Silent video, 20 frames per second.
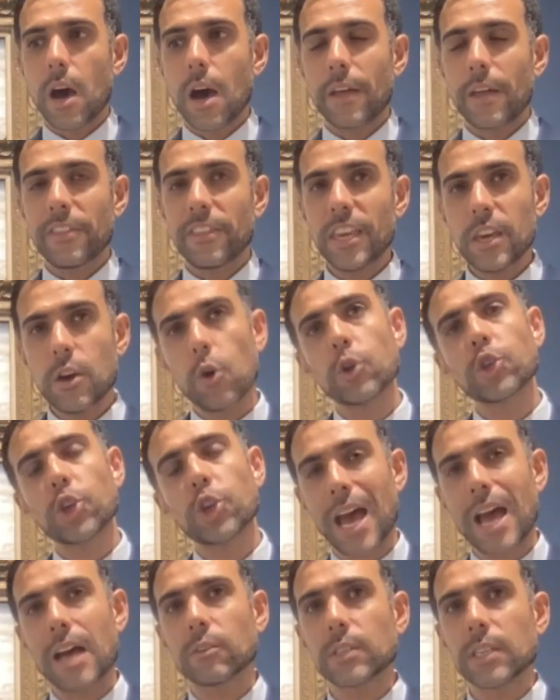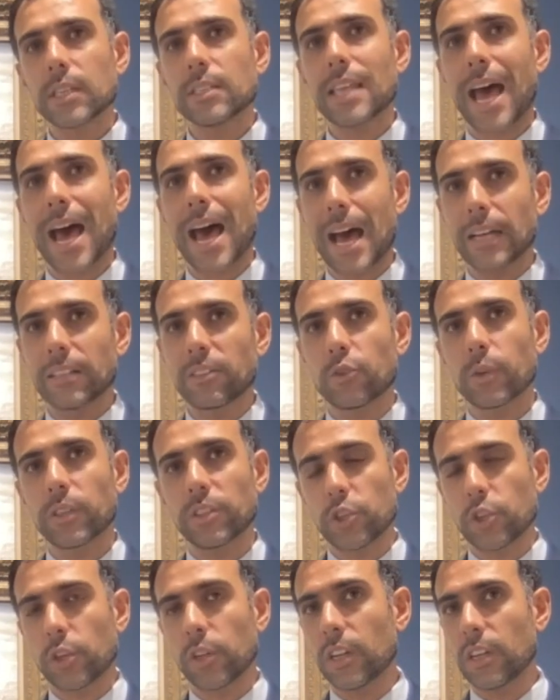the auction houses had
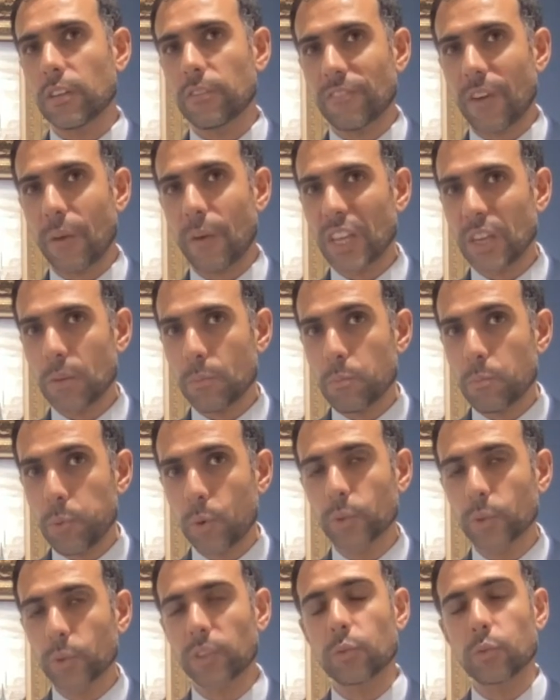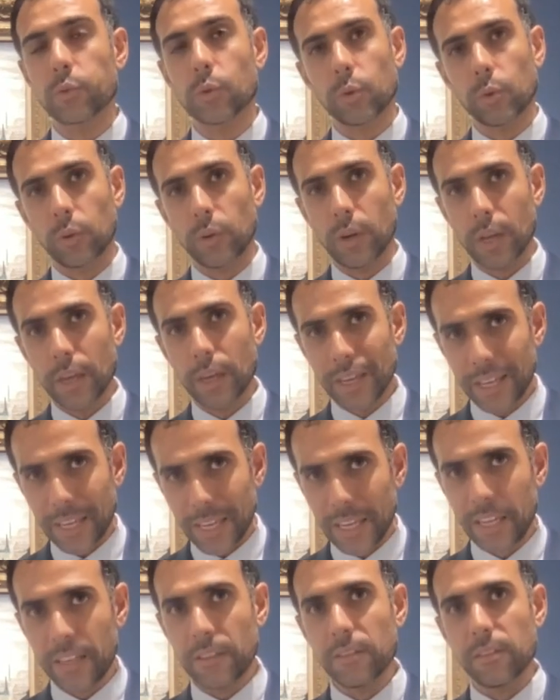traditionally a very important role
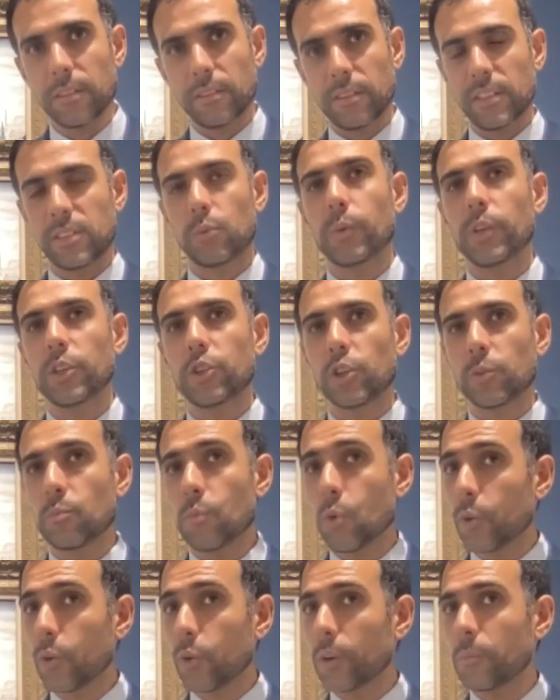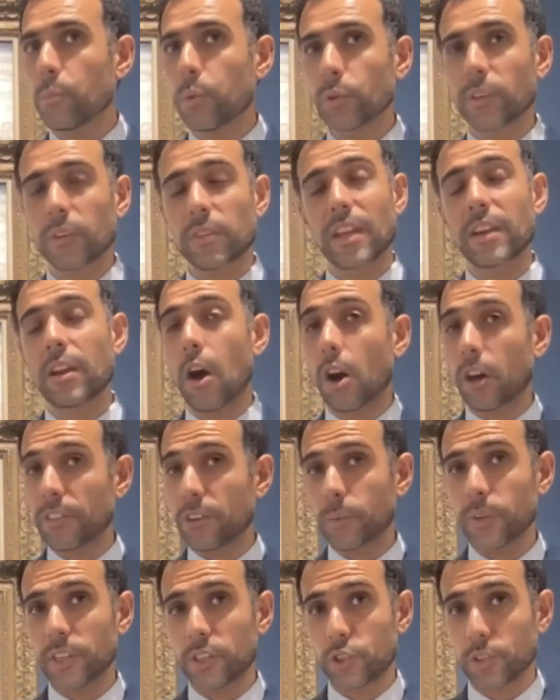in this region, more important than other
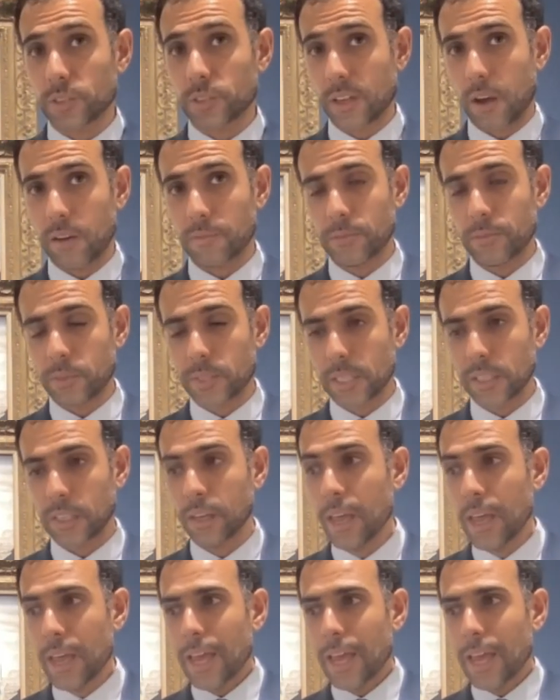regions, obviously.